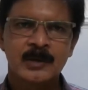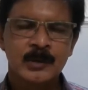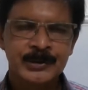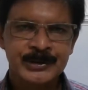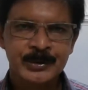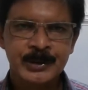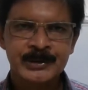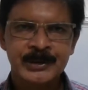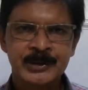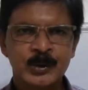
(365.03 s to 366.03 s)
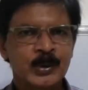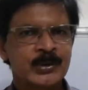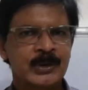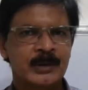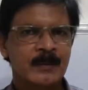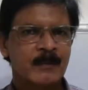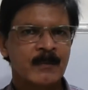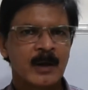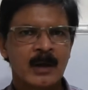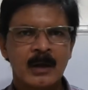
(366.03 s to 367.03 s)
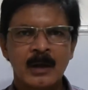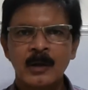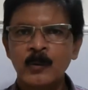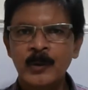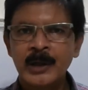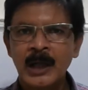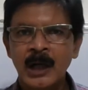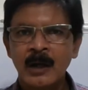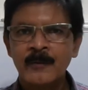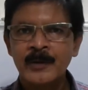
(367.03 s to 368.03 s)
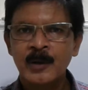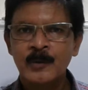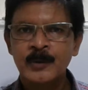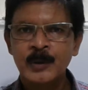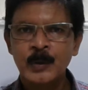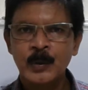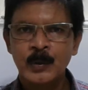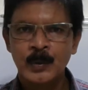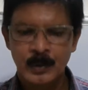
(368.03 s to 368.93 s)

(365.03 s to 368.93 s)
So the steward says, no sir, we are afraid of you.